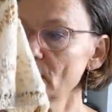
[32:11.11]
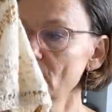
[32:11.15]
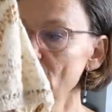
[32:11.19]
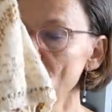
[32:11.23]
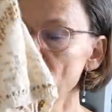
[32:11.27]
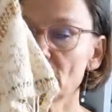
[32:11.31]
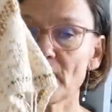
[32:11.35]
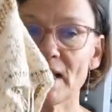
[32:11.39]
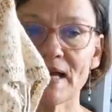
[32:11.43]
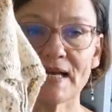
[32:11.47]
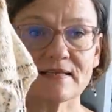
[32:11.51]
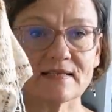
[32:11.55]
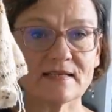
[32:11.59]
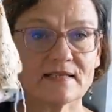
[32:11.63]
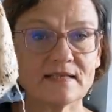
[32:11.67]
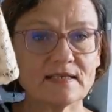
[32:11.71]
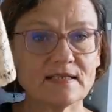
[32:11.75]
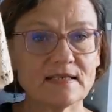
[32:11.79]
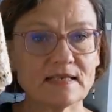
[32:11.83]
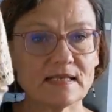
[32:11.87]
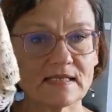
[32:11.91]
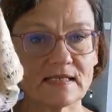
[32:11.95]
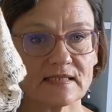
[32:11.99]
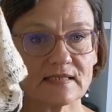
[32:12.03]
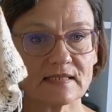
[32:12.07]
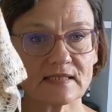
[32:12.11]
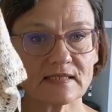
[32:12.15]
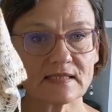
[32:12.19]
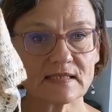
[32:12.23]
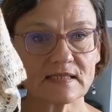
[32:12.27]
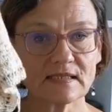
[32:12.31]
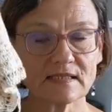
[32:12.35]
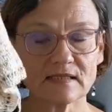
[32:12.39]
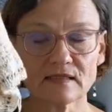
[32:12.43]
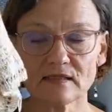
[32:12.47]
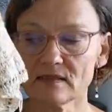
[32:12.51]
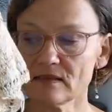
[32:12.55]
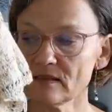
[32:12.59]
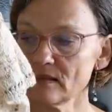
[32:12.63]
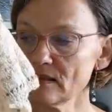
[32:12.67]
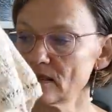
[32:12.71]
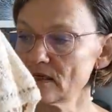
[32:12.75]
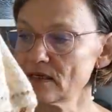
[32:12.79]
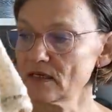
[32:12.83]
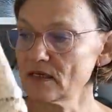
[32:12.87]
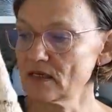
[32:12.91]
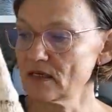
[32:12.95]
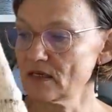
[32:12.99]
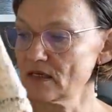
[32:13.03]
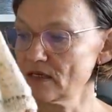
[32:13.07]
The pattern is still
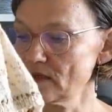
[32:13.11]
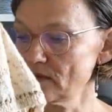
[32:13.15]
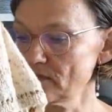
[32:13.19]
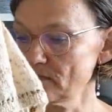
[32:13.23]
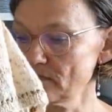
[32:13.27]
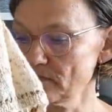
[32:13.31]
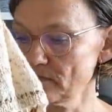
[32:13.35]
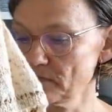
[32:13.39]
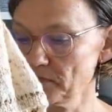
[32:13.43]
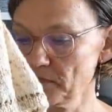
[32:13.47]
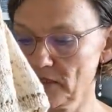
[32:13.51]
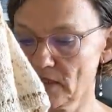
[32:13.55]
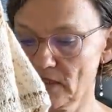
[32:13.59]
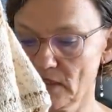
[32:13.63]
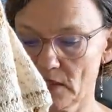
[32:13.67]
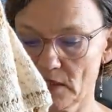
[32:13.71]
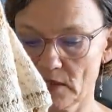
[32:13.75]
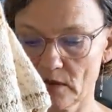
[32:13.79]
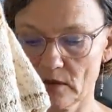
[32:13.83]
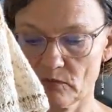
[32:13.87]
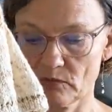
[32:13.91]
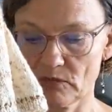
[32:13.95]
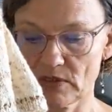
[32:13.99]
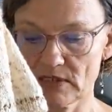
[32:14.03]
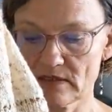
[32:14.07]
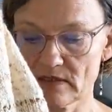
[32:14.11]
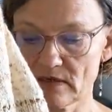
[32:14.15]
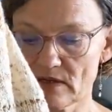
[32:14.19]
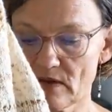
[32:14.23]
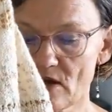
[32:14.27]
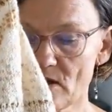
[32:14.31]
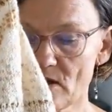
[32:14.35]
being written